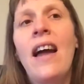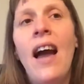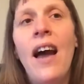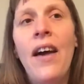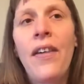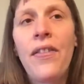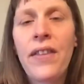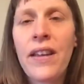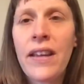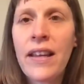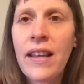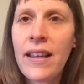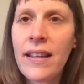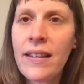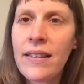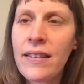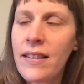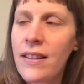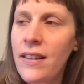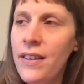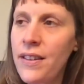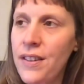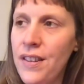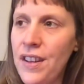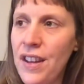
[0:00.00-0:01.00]
I think it's the
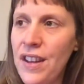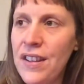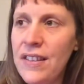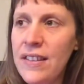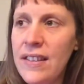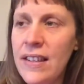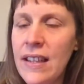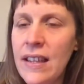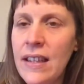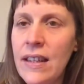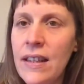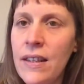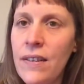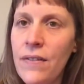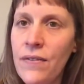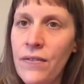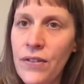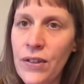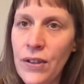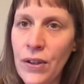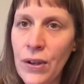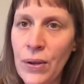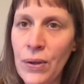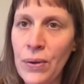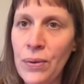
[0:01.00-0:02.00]
13th of
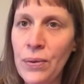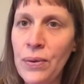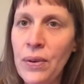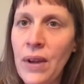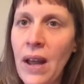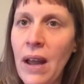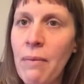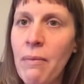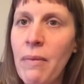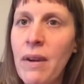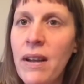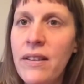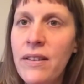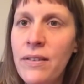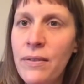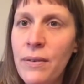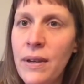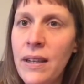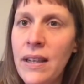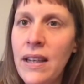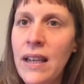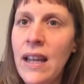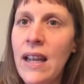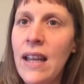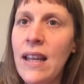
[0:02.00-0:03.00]
June, and we're
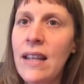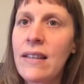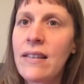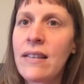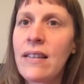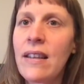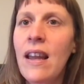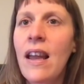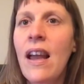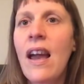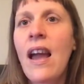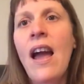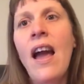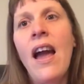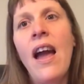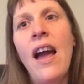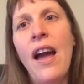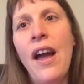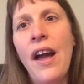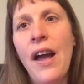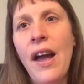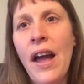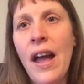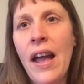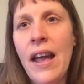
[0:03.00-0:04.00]
doing it
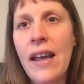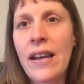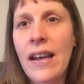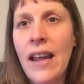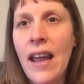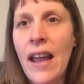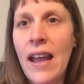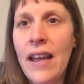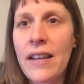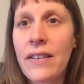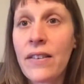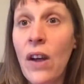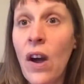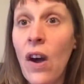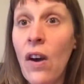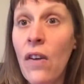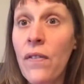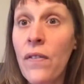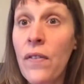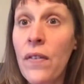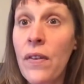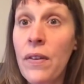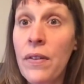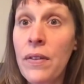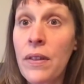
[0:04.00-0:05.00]
in aid
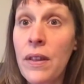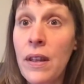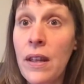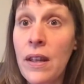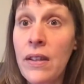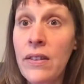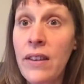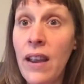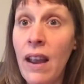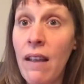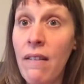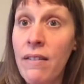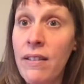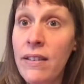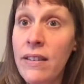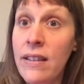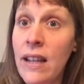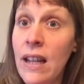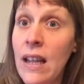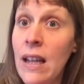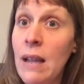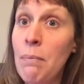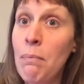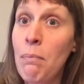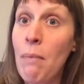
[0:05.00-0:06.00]
of the
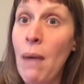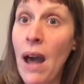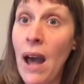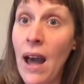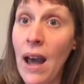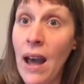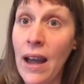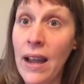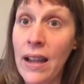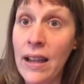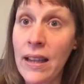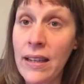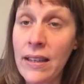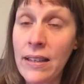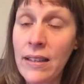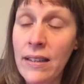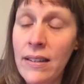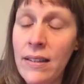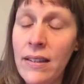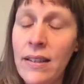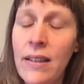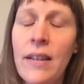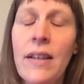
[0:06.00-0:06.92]
charity Mind.